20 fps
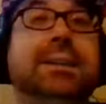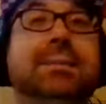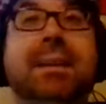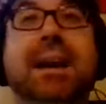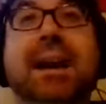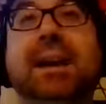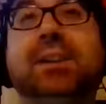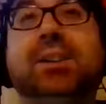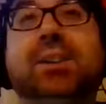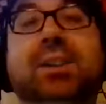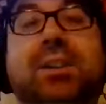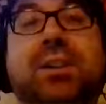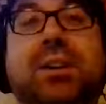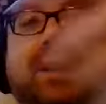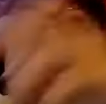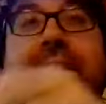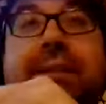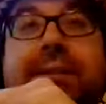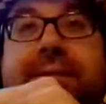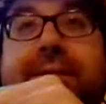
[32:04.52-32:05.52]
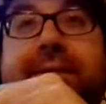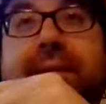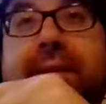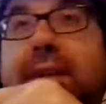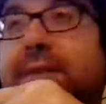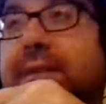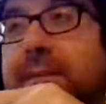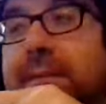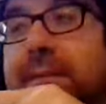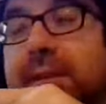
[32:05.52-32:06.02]
the match if
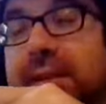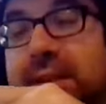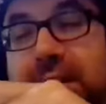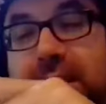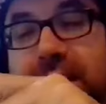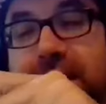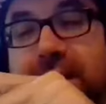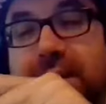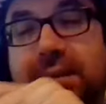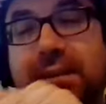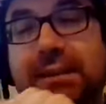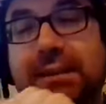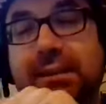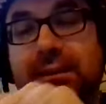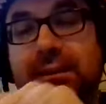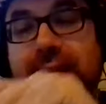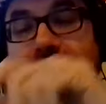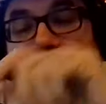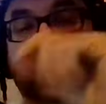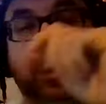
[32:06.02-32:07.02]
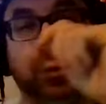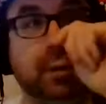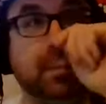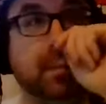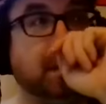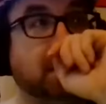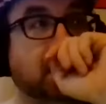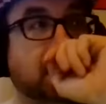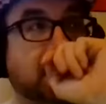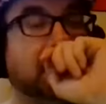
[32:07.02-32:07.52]
it was like 3
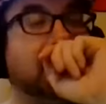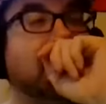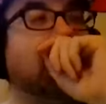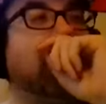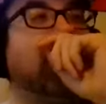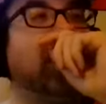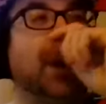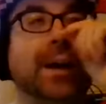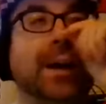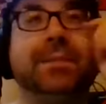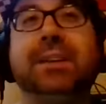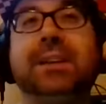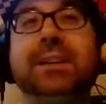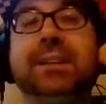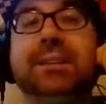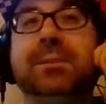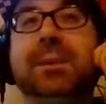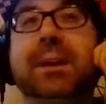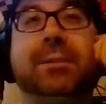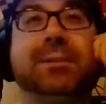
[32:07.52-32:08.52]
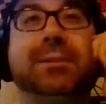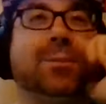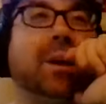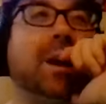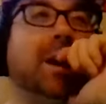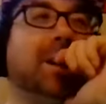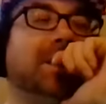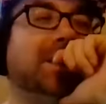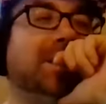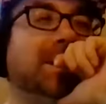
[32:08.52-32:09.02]
months ago. I mean, when I was
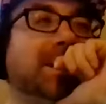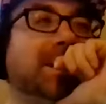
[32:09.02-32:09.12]
watching